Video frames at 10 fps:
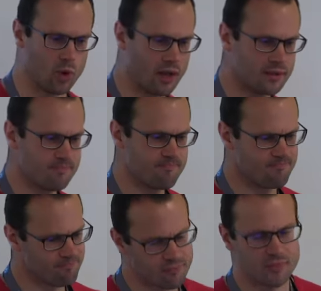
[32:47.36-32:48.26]
not
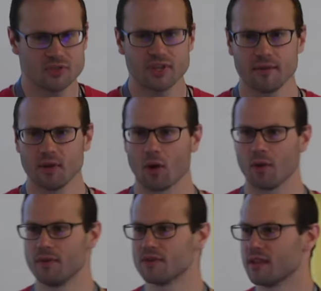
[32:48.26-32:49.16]
state of the art
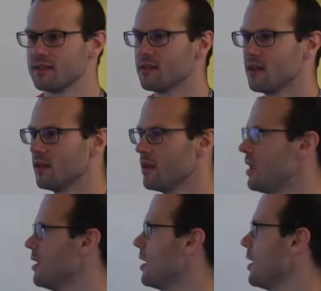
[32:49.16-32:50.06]
in the sense that
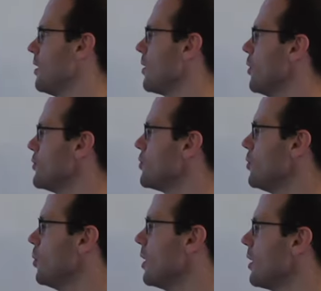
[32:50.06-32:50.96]
it, it close to
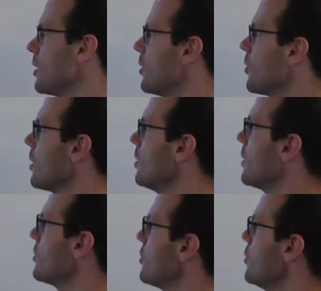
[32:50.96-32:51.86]
what uh, concurrent collectors are